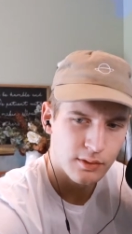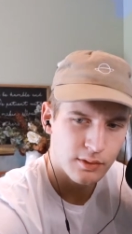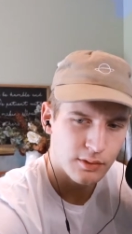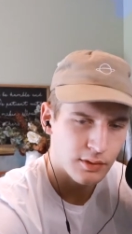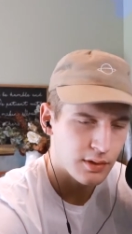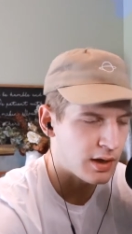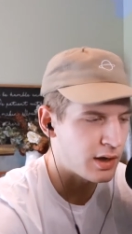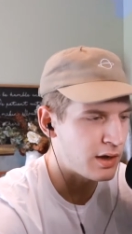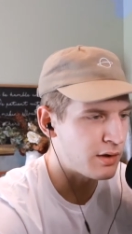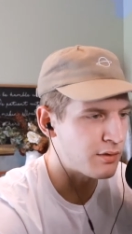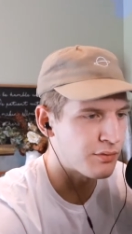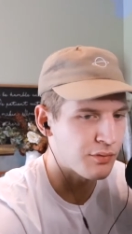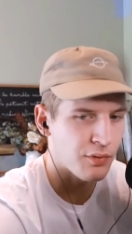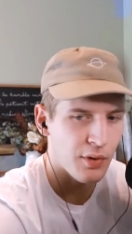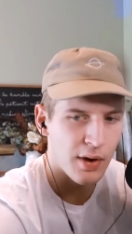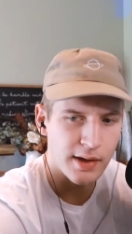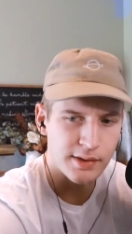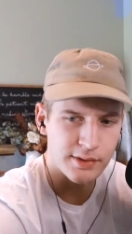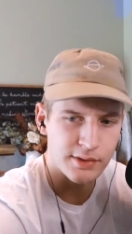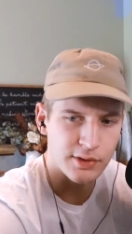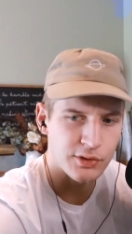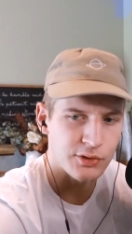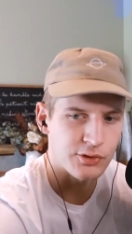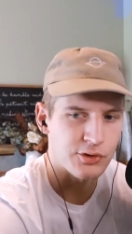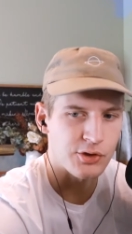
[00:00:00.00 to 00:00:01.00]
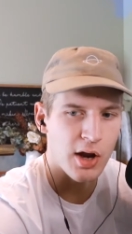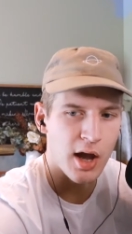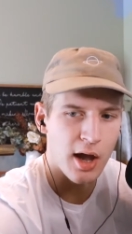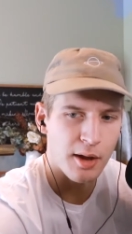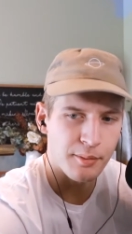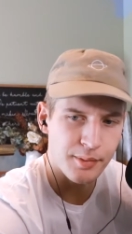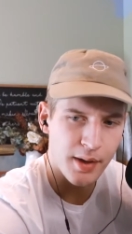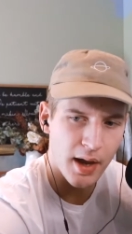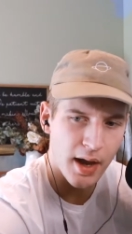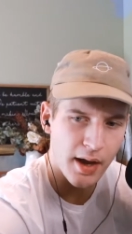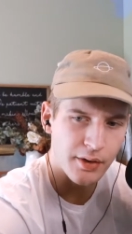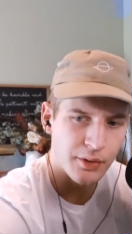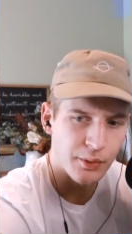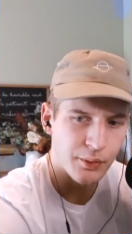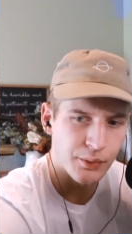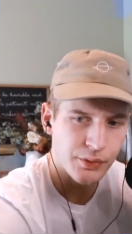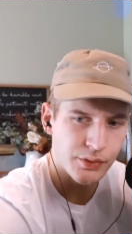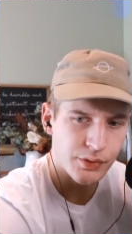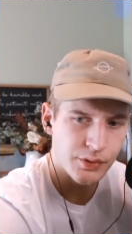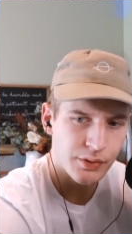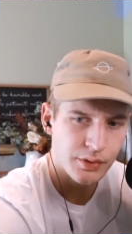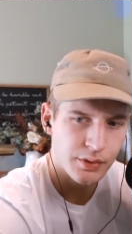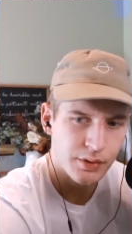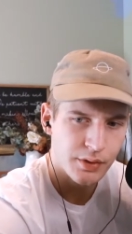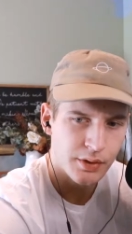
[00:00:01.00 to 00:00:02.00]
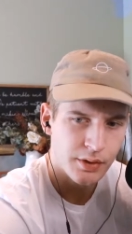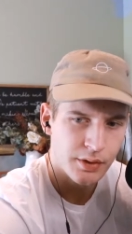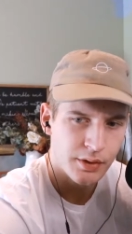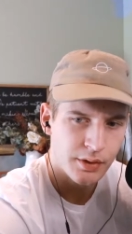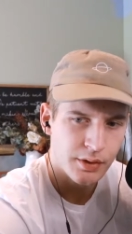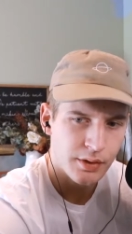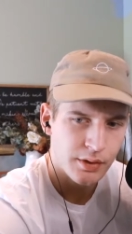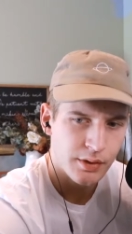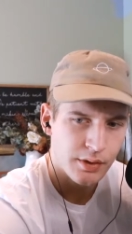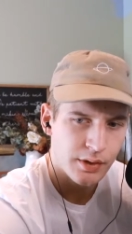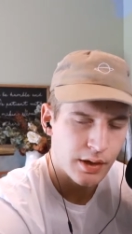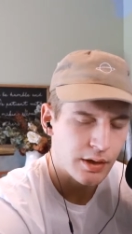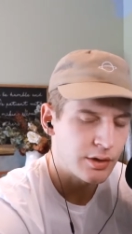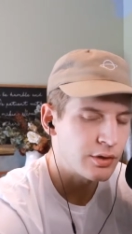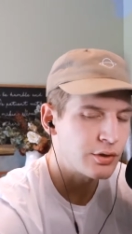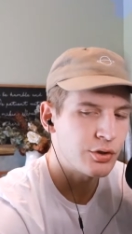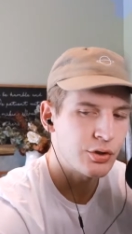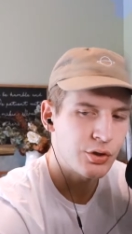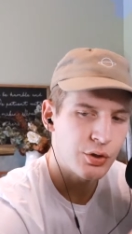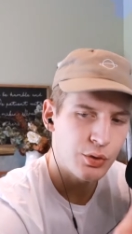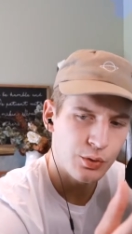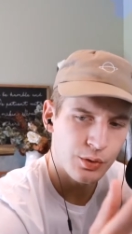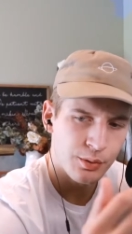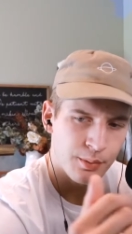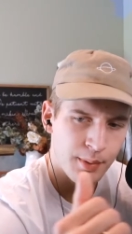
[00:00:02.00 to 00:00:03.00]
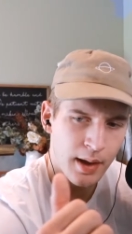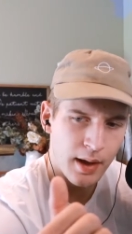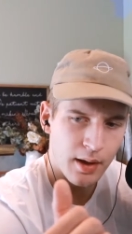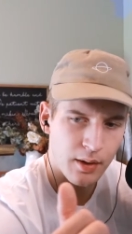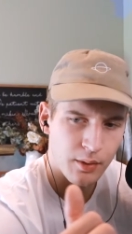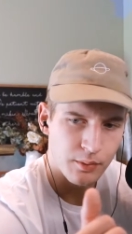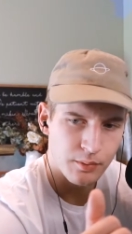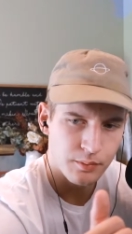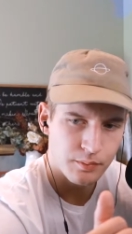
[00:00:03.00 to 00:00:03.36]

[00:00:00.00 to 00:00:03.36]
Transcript: key phrases, job titles, and shoot them out.